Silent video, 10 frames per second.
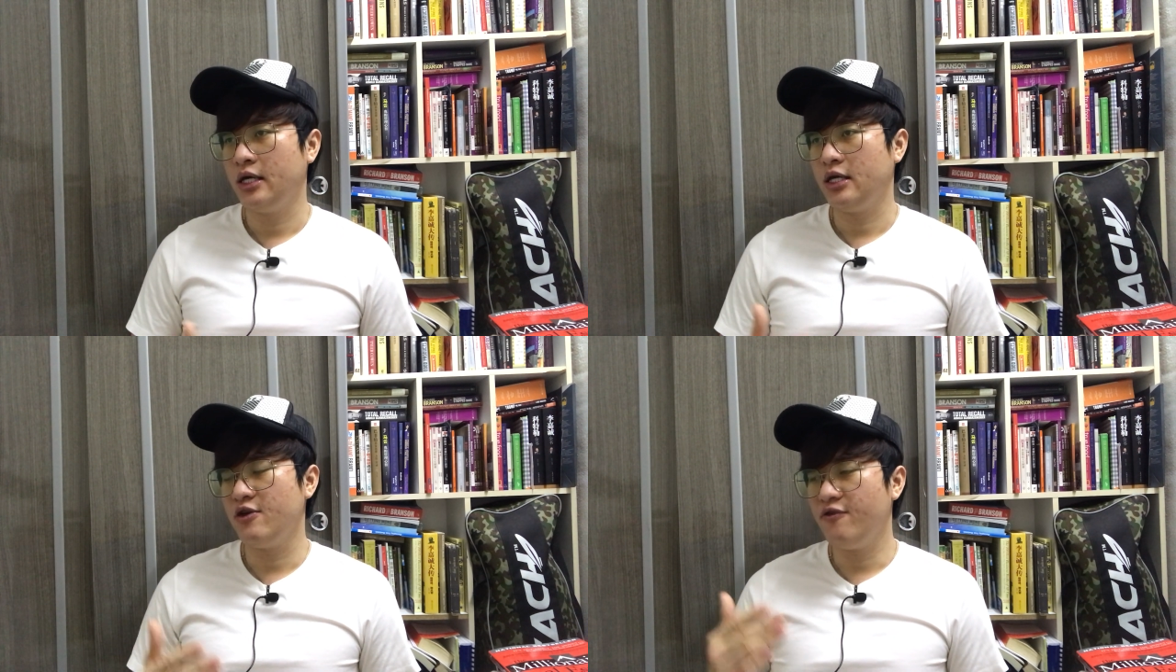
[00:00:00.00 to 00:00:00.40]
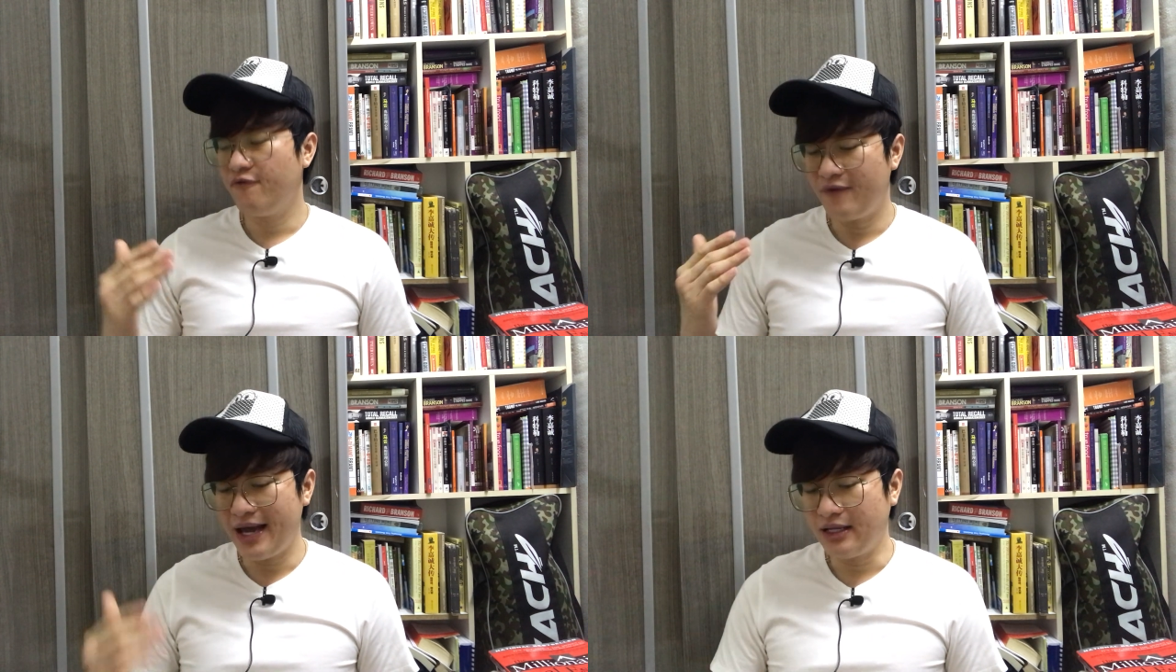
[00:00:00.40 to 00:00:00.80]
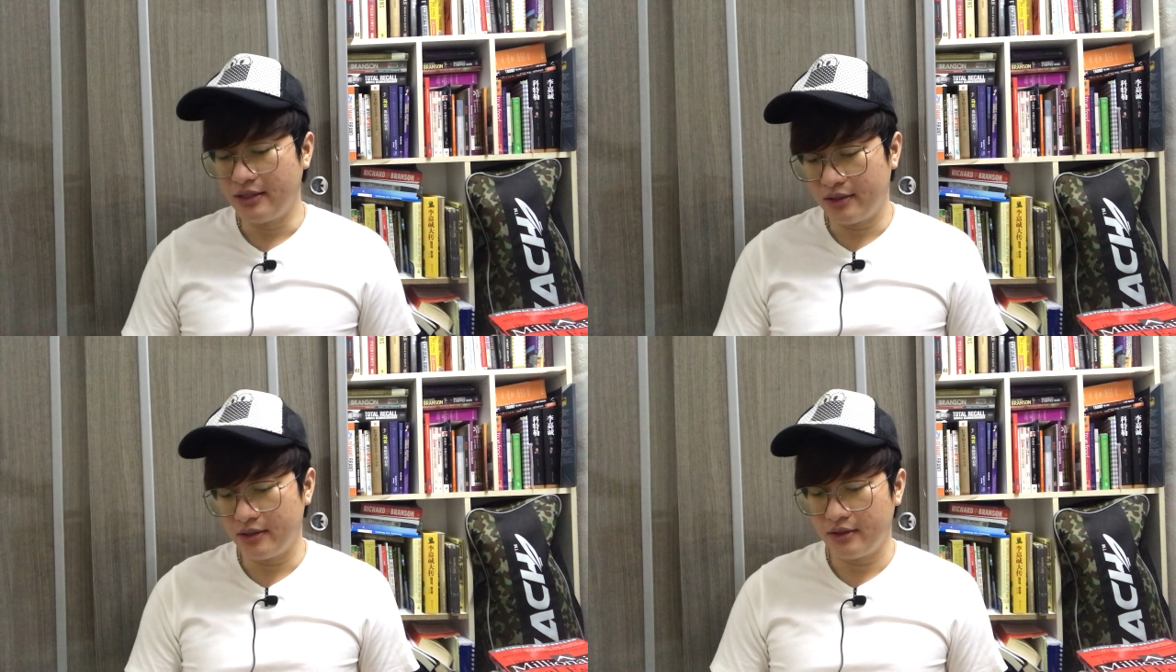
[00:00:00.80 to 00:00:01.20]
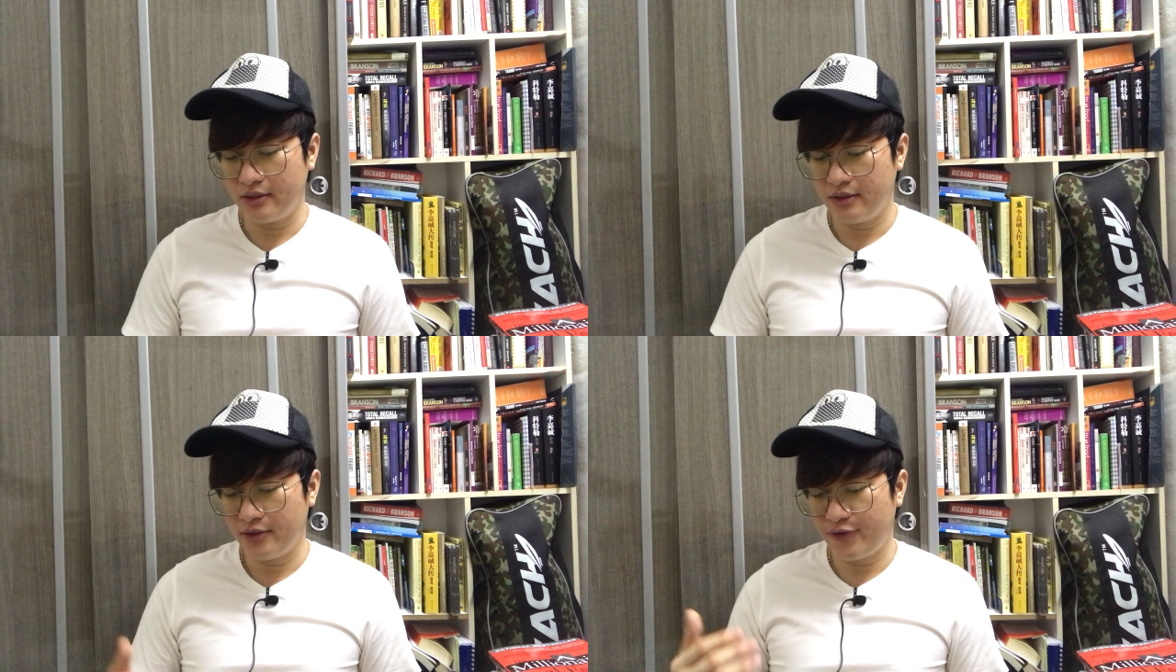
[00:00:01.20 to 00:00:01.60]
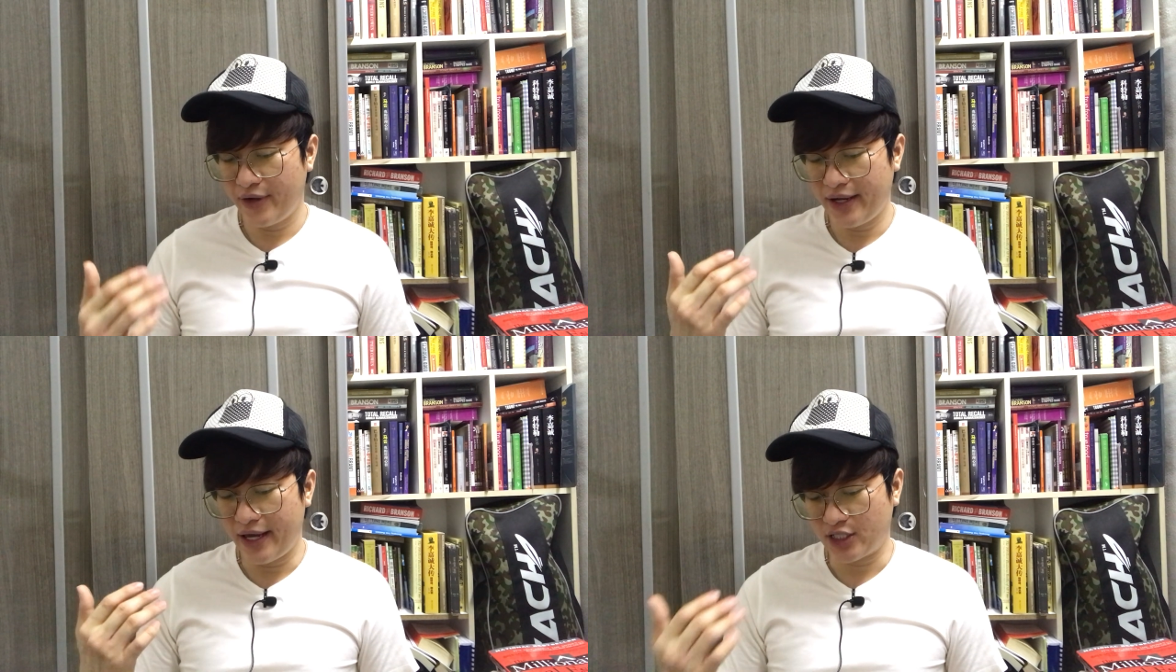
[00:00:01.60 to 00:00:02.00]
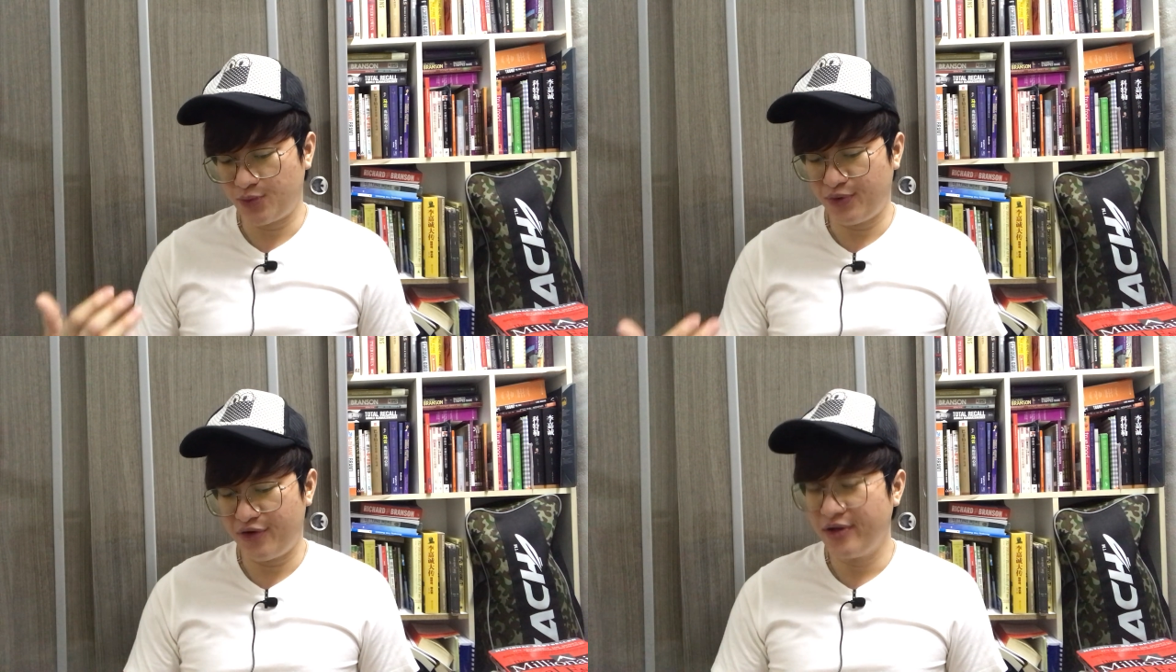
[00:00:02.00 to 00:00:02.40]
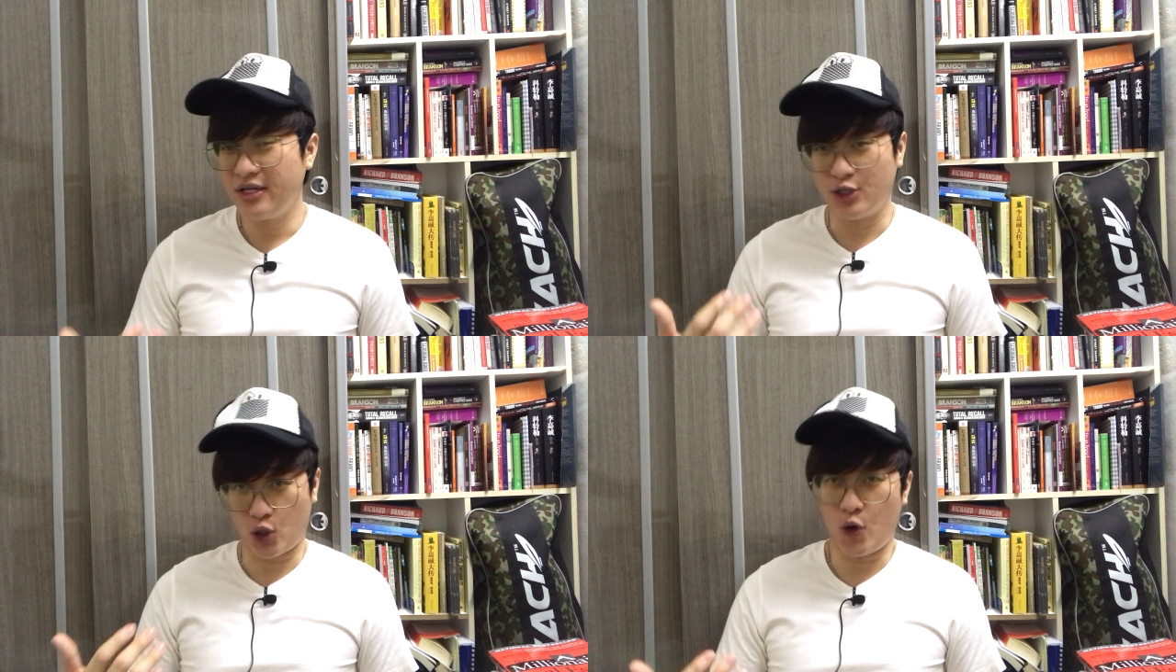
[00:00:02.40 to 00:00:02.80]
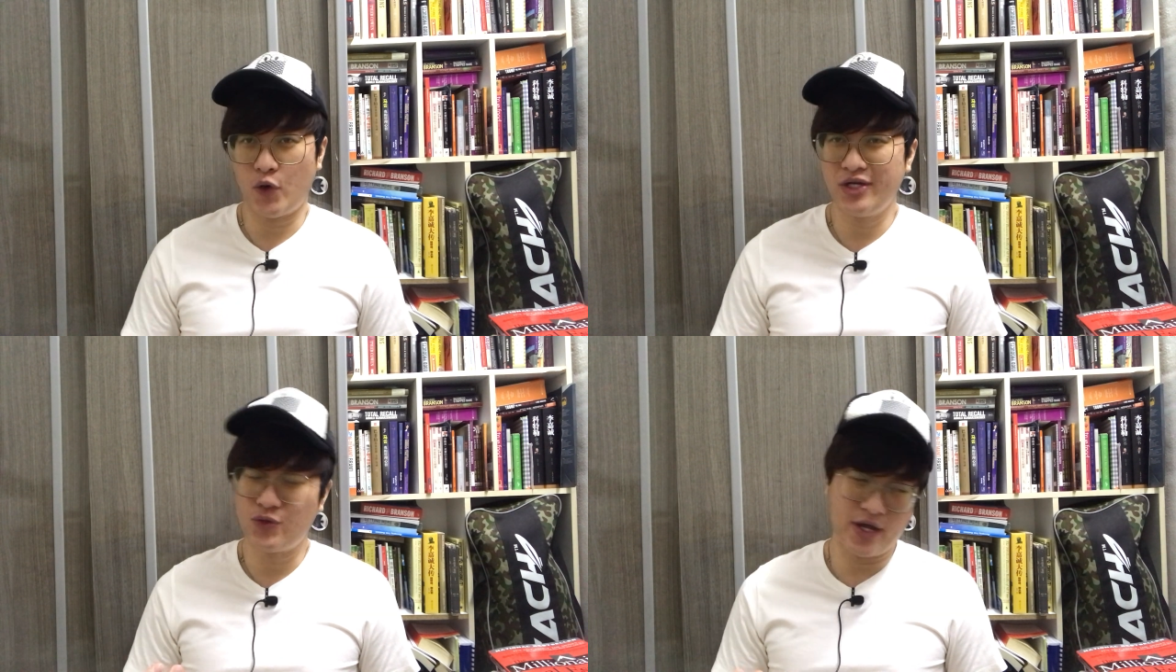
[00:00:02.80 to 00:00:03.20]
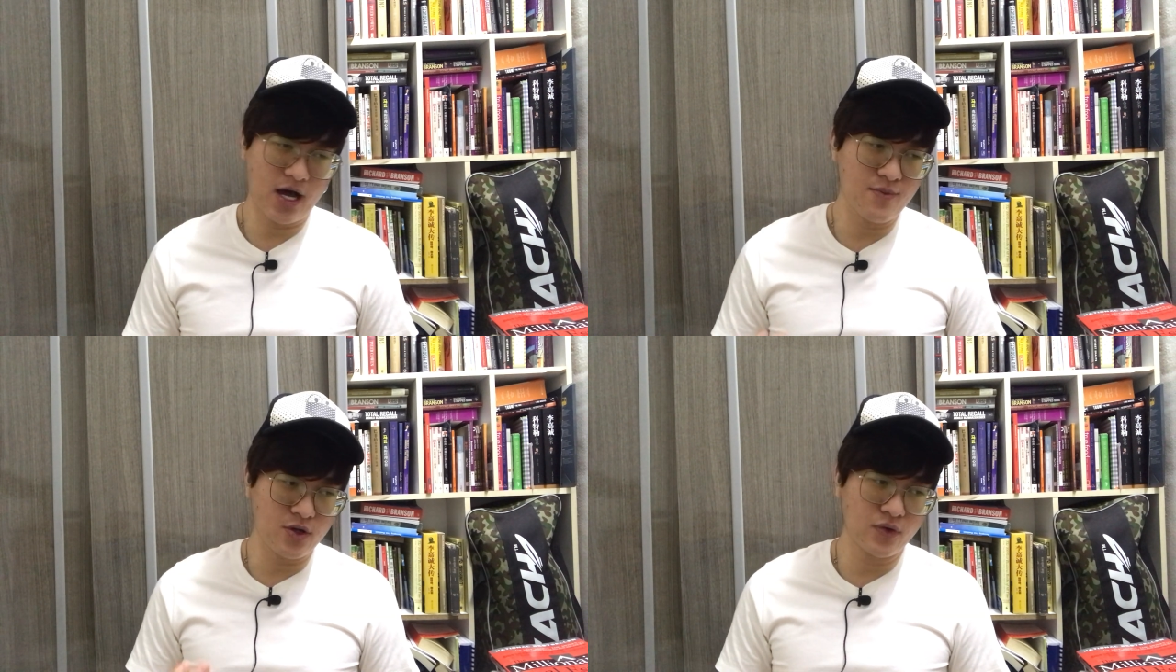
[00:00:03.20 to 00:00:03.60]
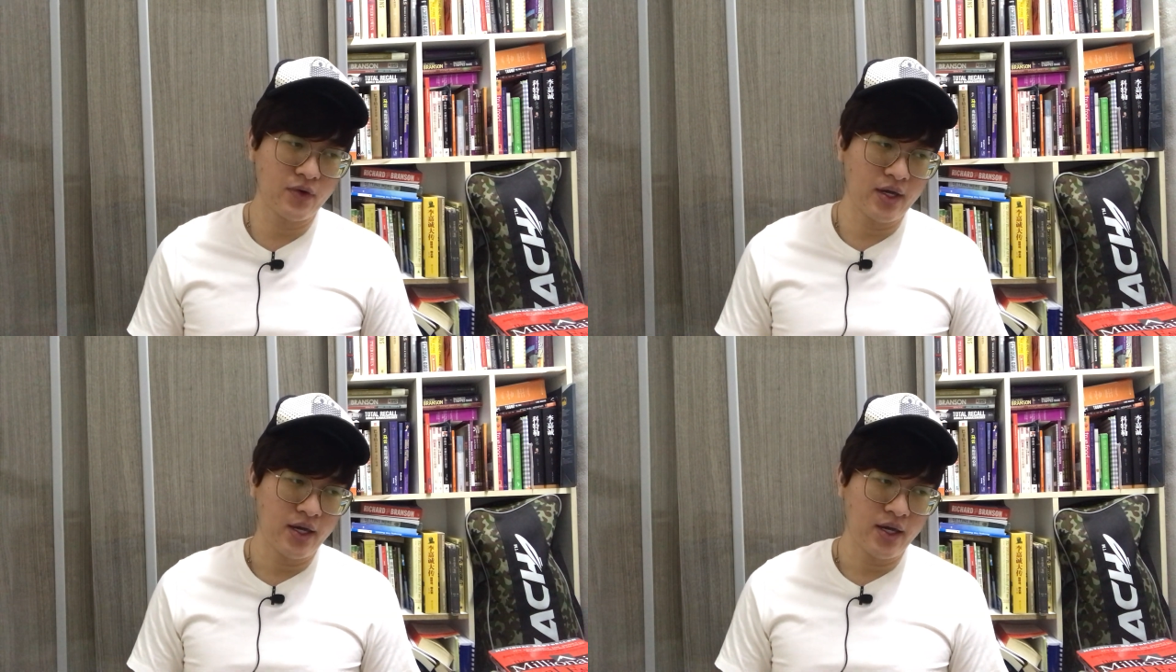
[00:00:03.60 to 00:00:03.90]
you find a great experienced attorney to help you,